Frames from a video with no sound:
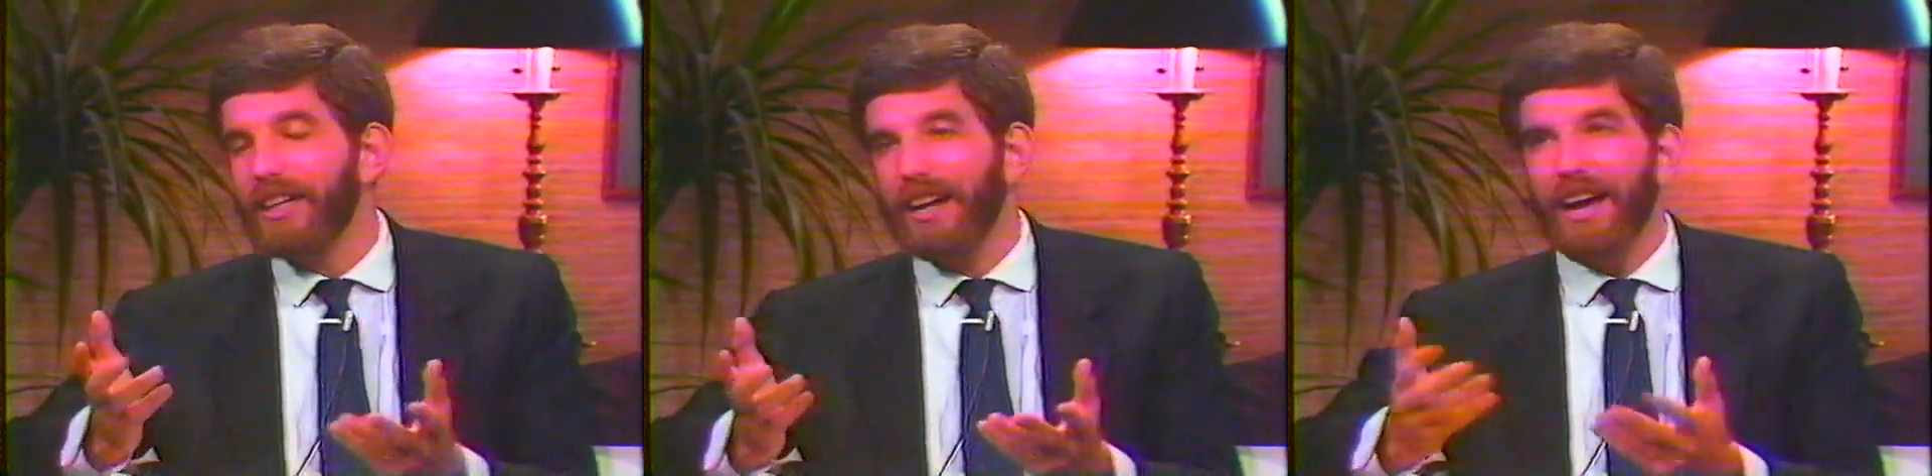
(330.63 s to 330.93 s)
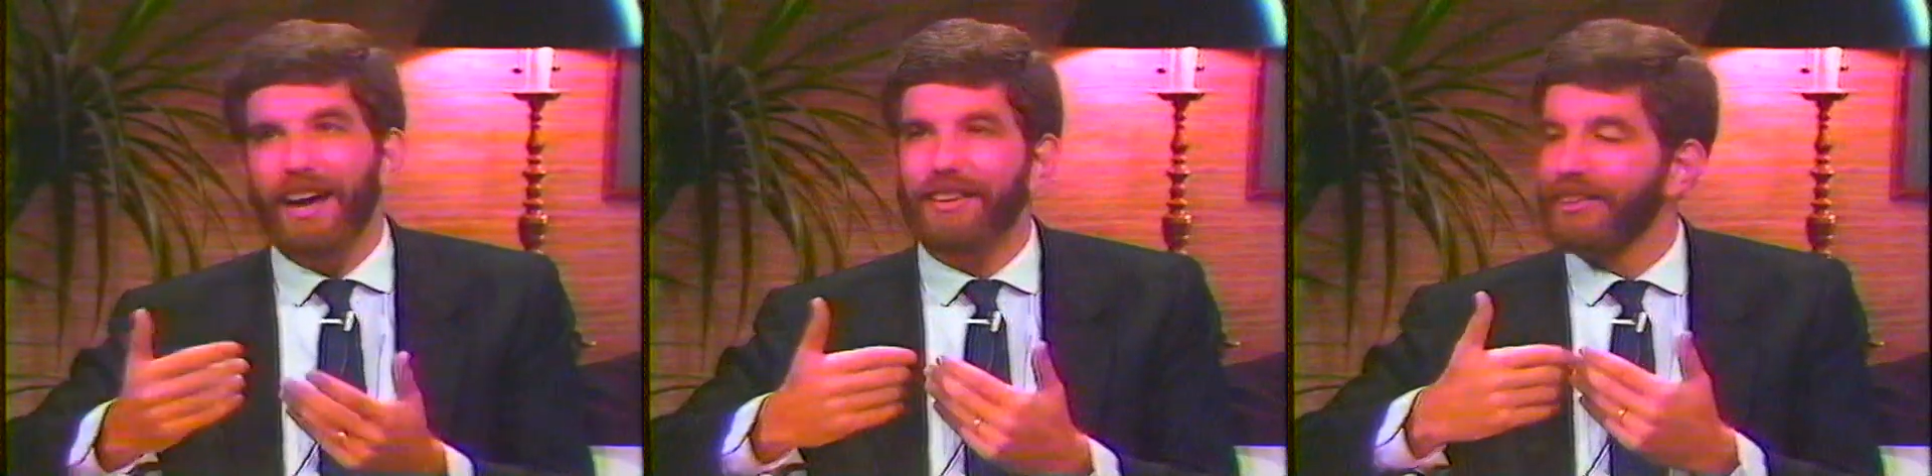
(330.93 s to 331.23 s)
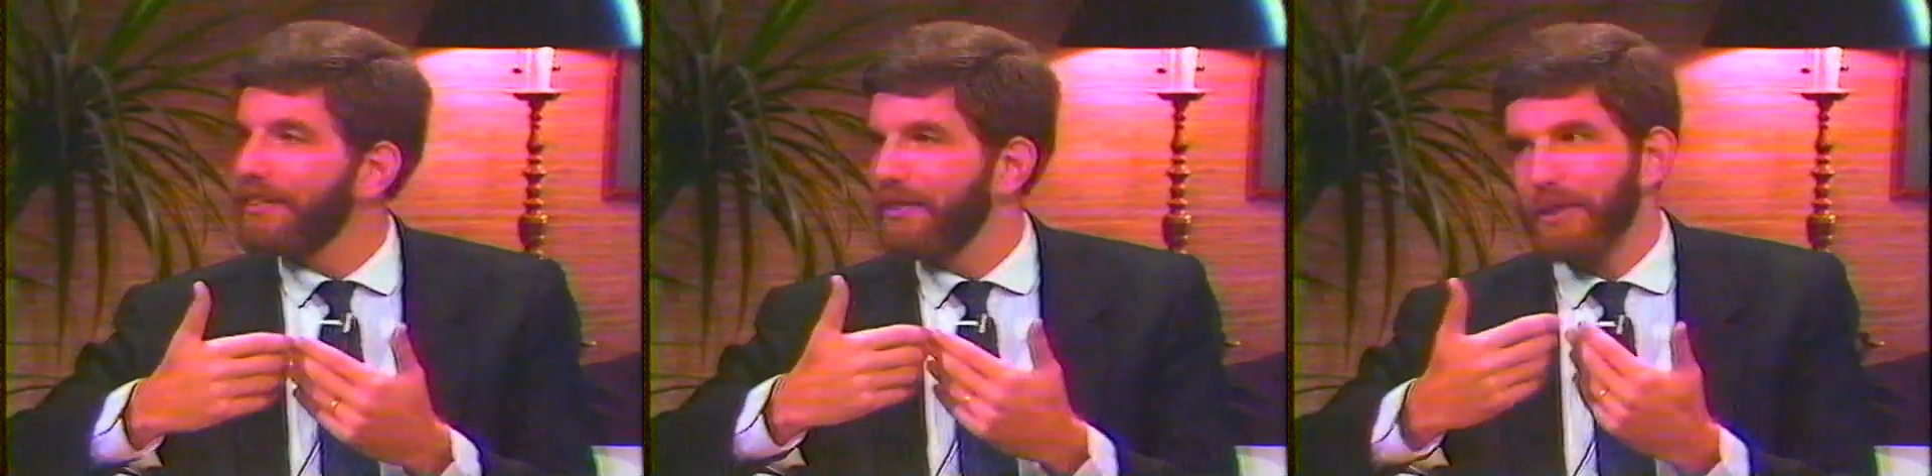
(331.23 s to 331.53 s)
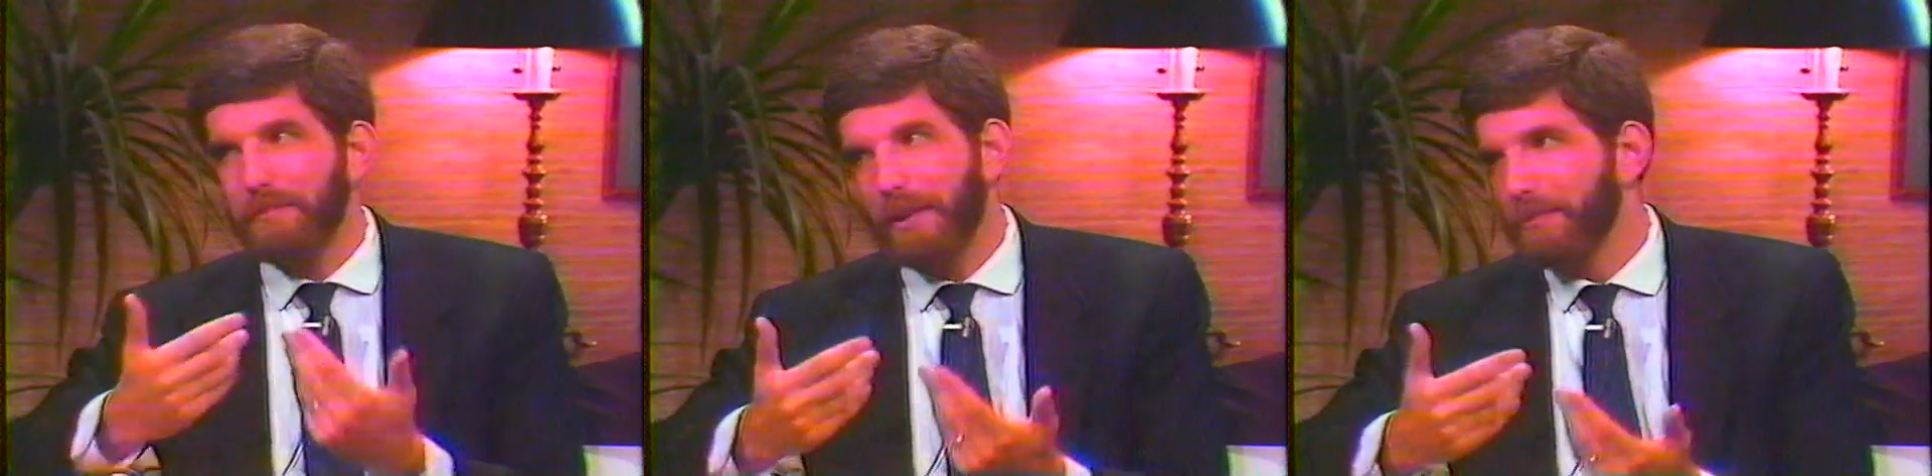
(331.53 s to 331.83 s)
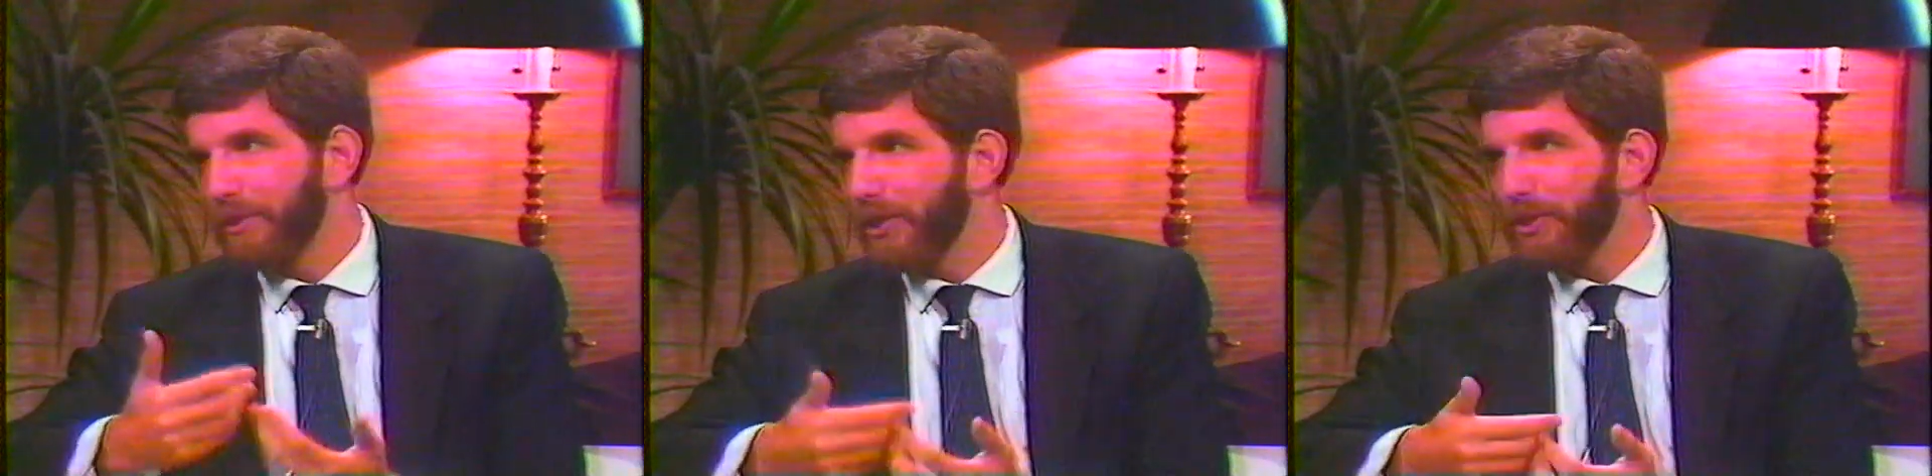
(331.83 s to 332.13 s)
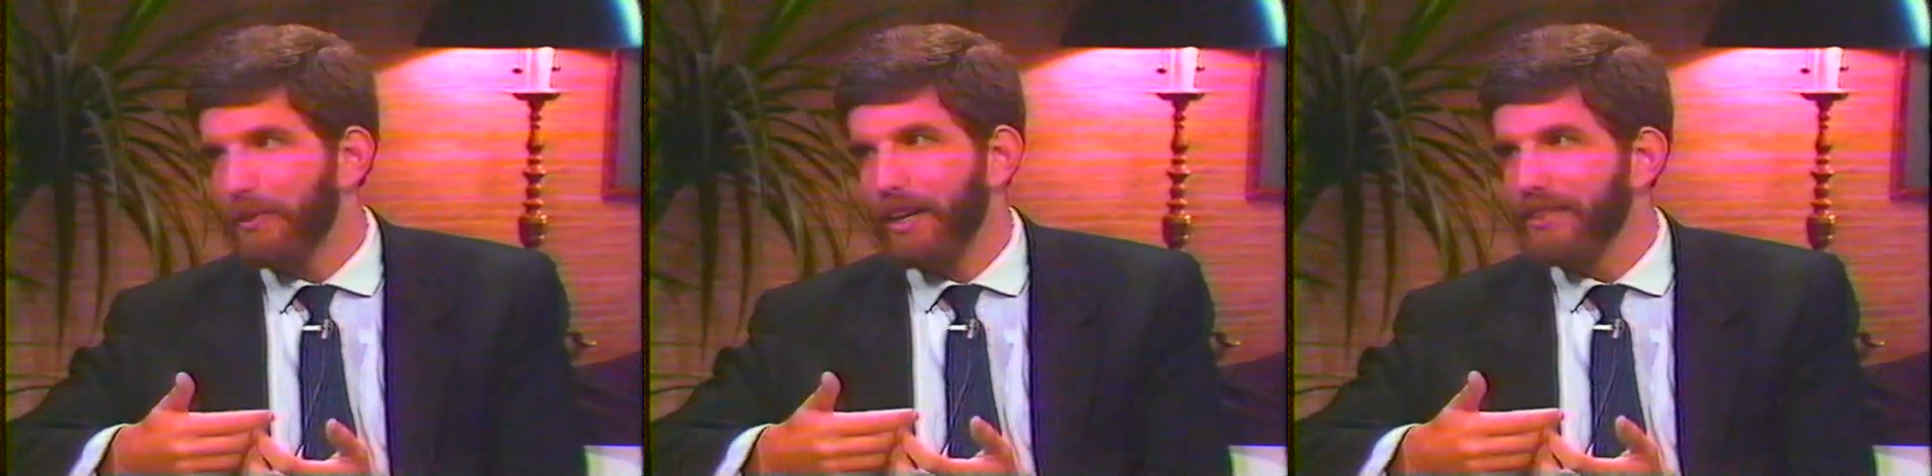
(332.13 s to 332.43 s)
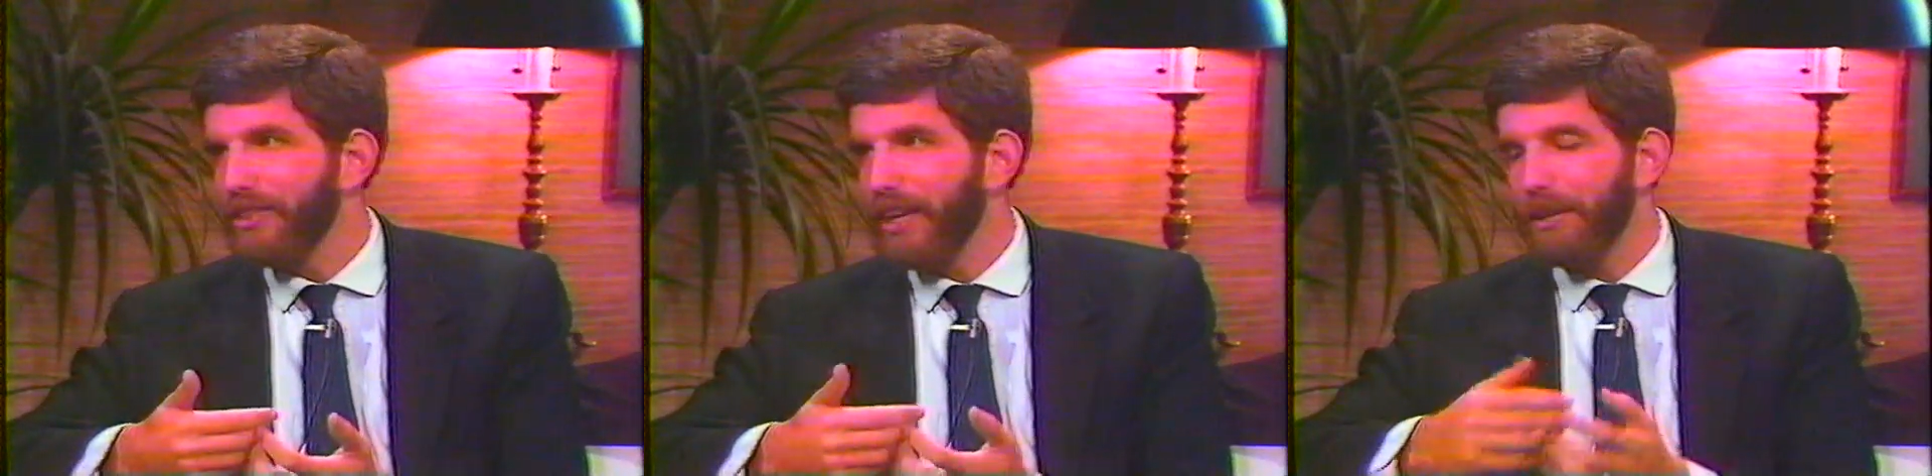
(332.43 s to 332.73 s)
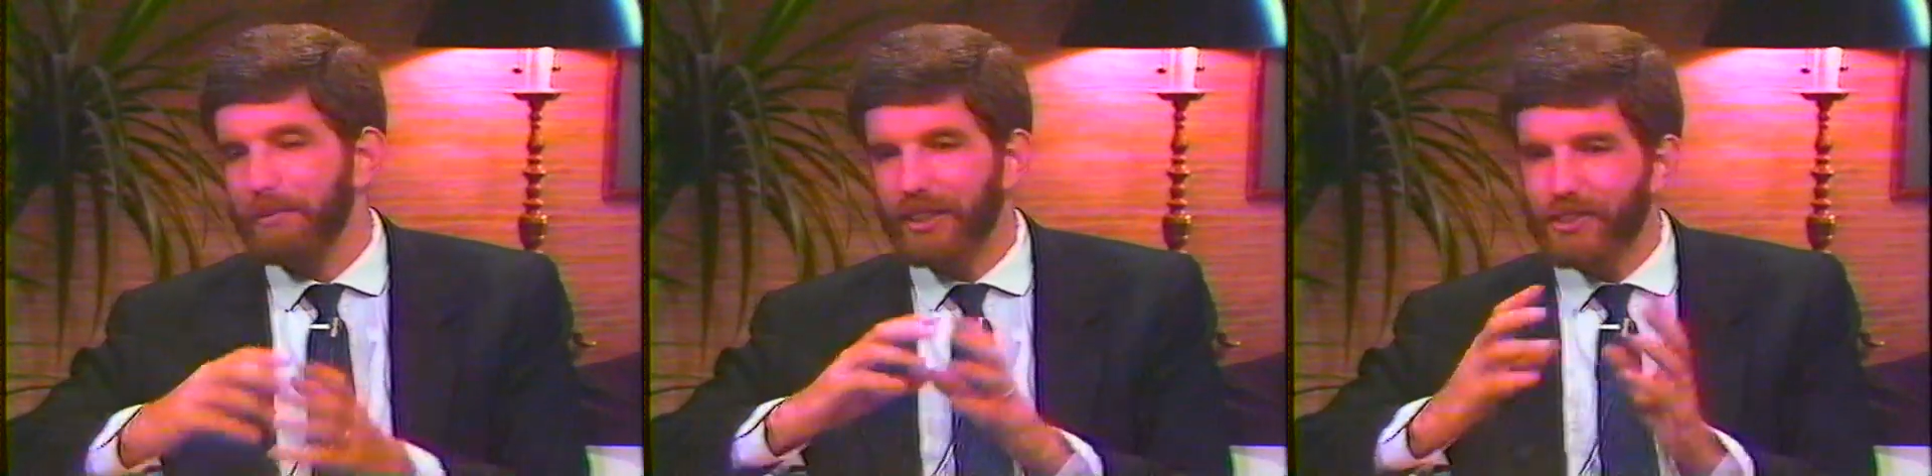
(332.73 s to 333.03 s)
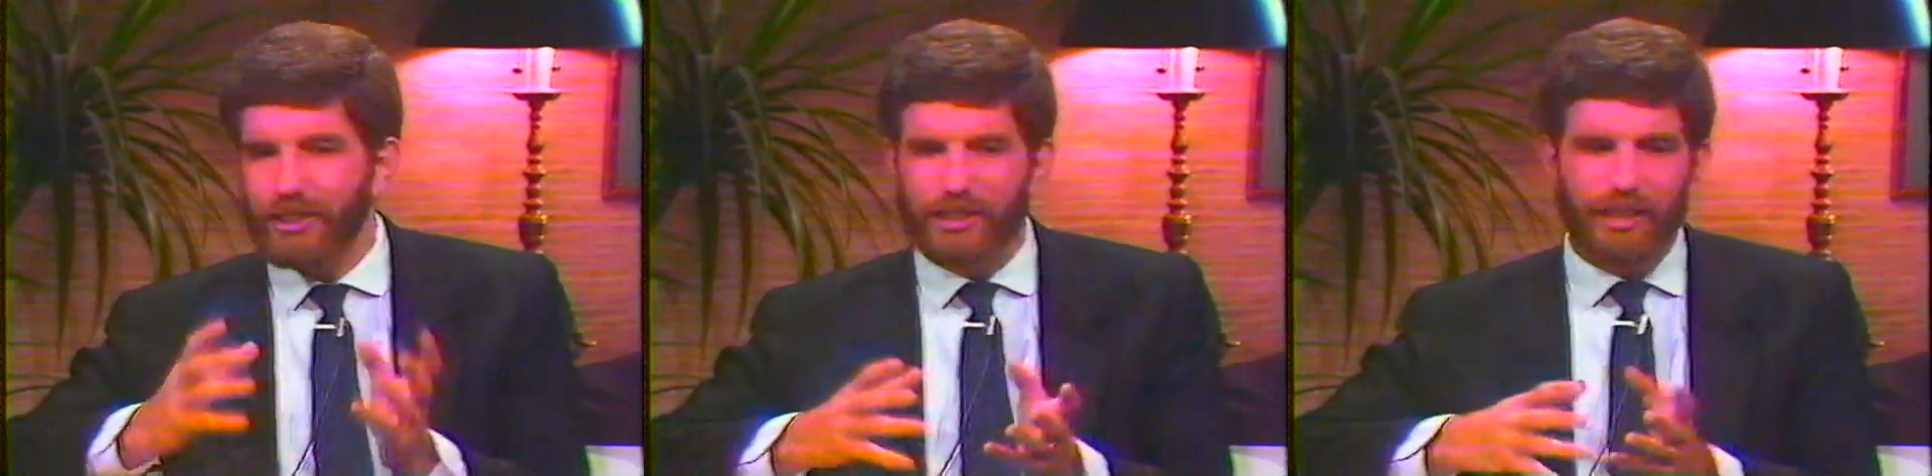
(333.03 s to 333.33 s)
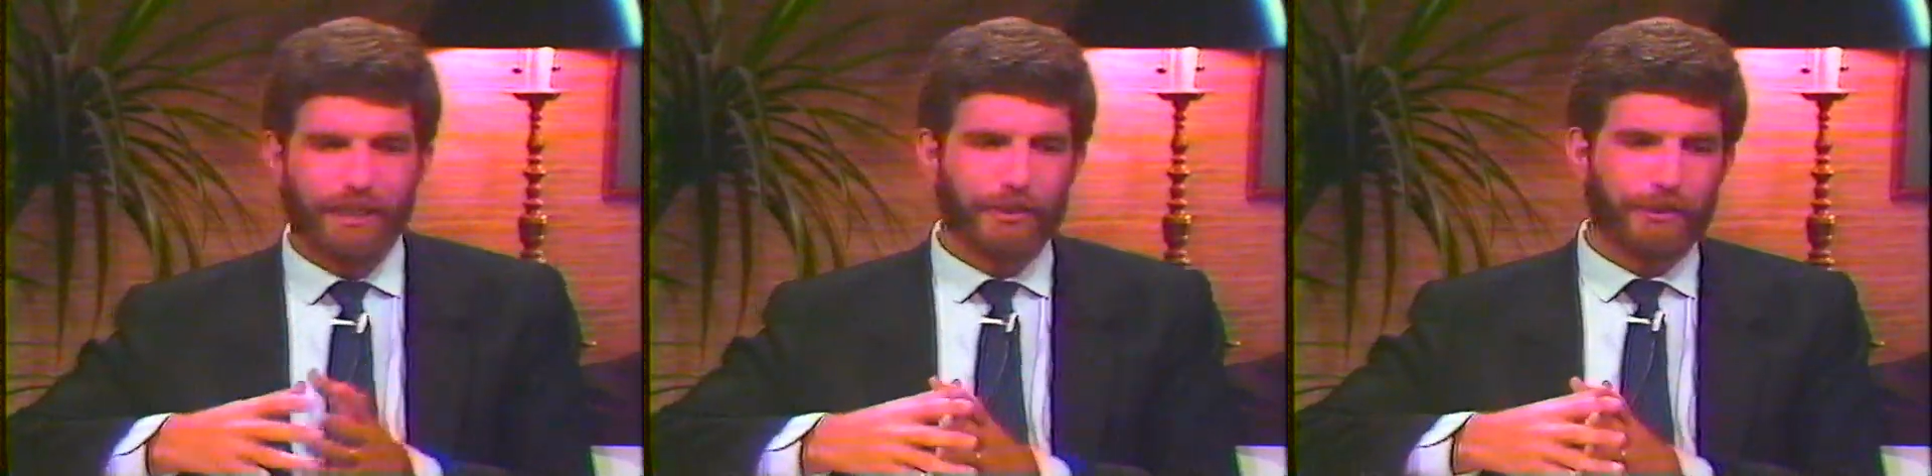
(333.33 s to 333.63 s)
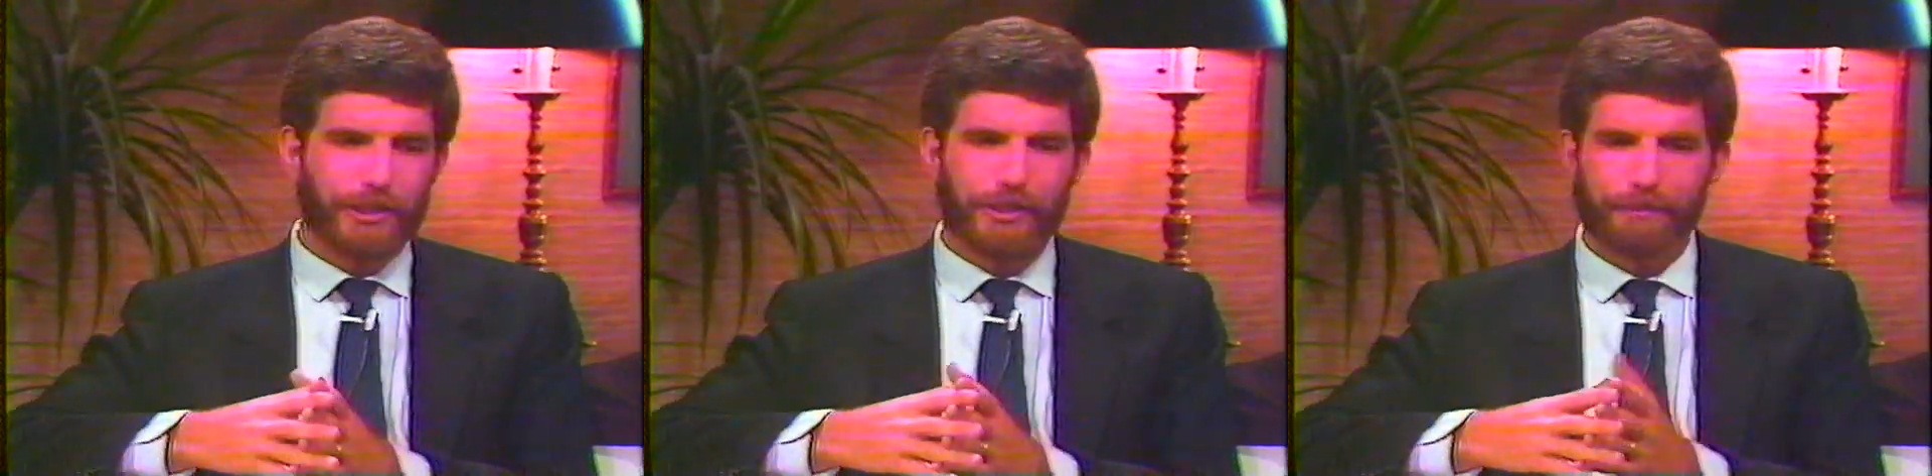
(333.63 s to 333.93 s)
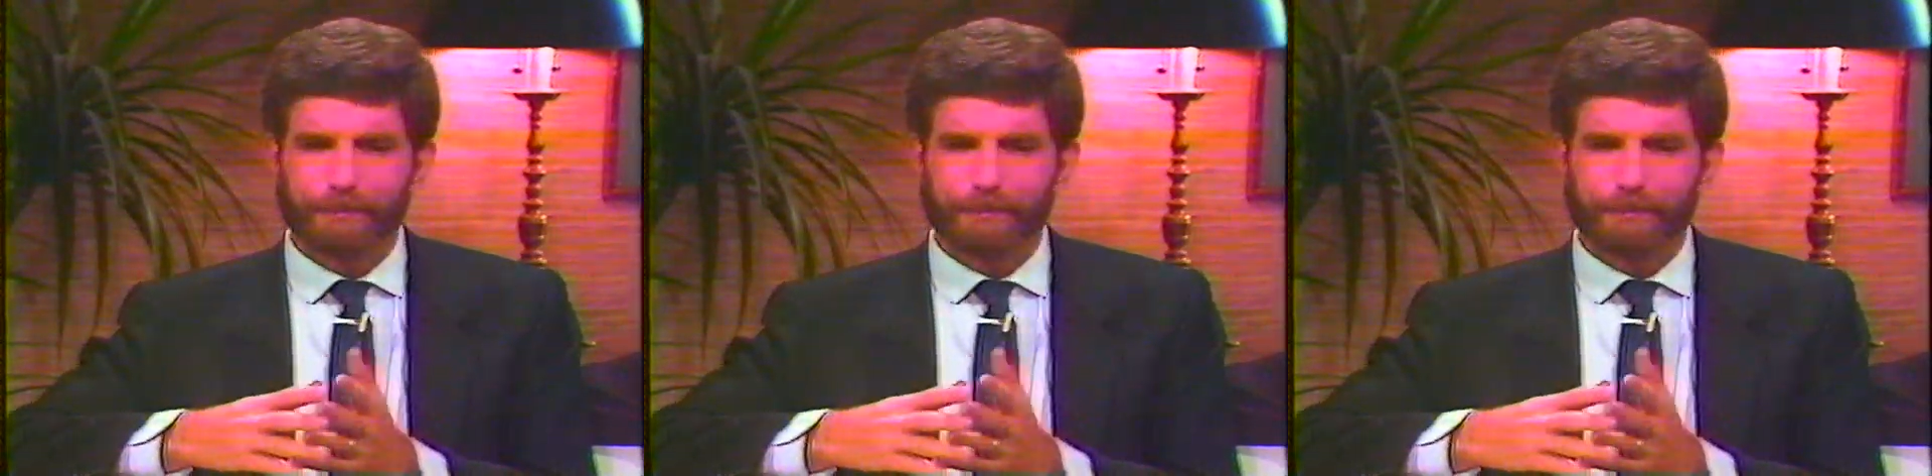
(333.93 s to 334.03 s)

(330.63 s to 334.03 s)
and I don't even remember just what I said, but the gist of it was,